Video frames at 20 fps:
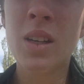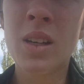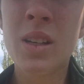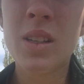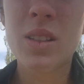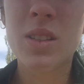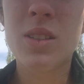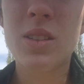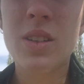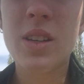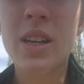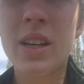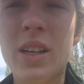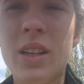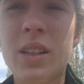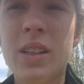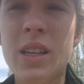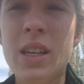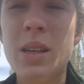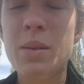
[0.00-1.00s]
So yeah,
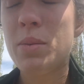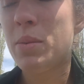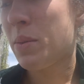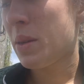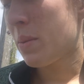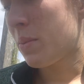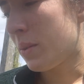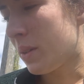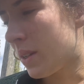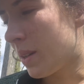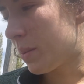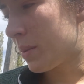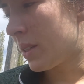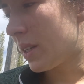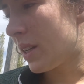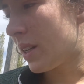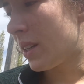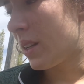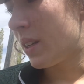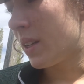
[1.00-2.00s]
I'll keep people
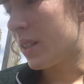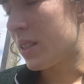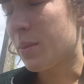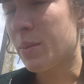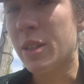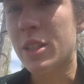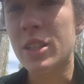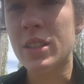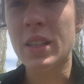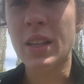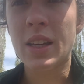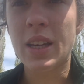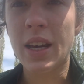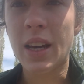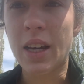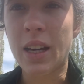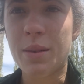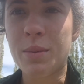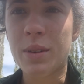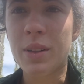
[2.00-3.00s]
updated as much as I
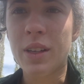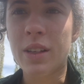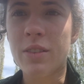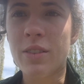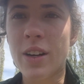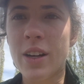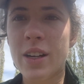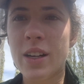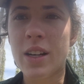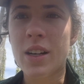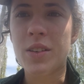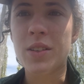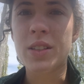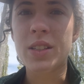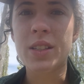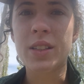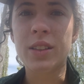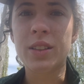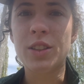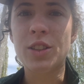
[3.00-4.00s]
can, but like right now
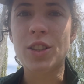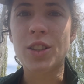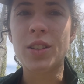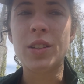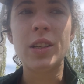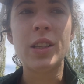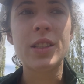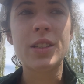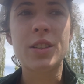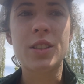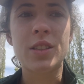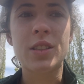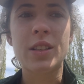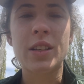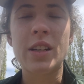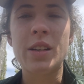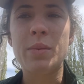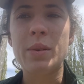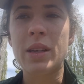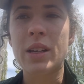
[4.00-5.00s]
until June, it's just
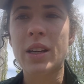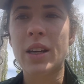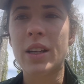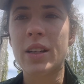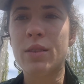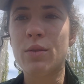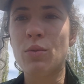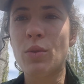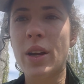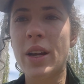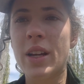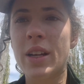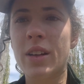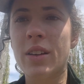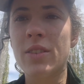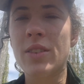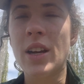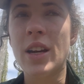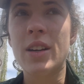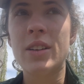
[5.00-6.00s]
gonna be kind of waiting
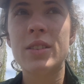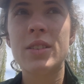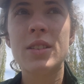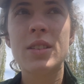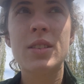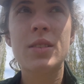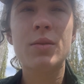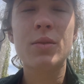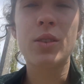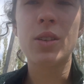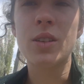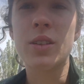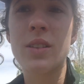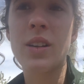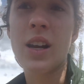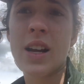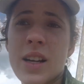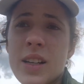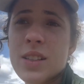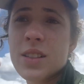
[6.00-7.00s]
around for
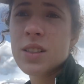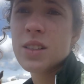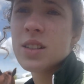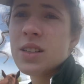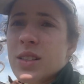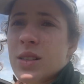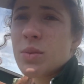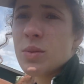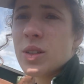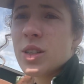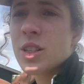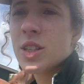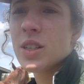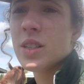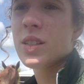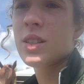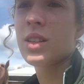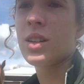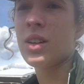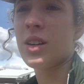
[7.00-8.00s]
answers, which
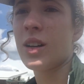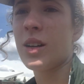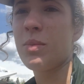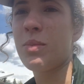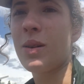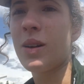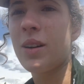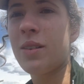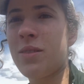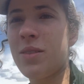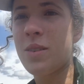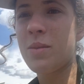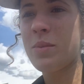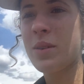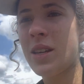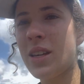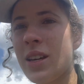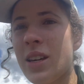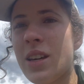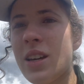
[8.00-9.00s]
is the hard part for
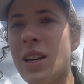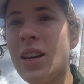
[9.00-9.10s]
me.